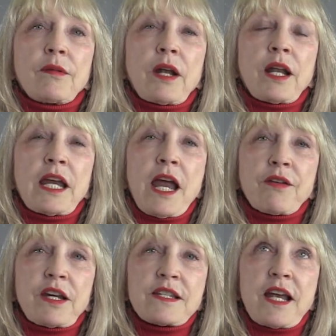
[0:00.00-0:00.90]

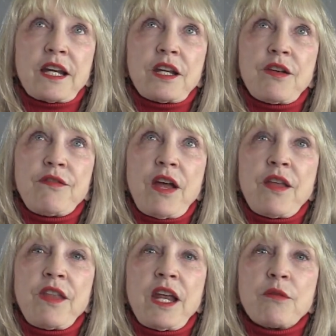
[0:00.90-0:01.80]
account executive
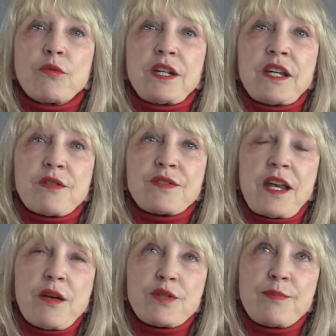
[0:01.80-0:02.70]
and then retail
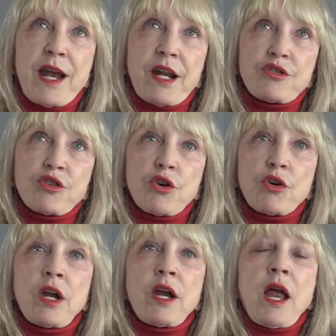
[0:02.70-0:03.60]
sales manager
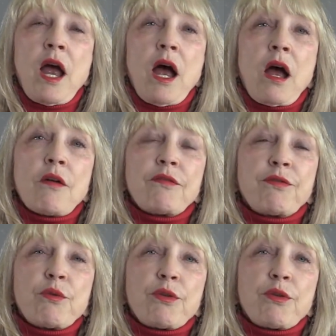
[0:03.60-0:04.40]
for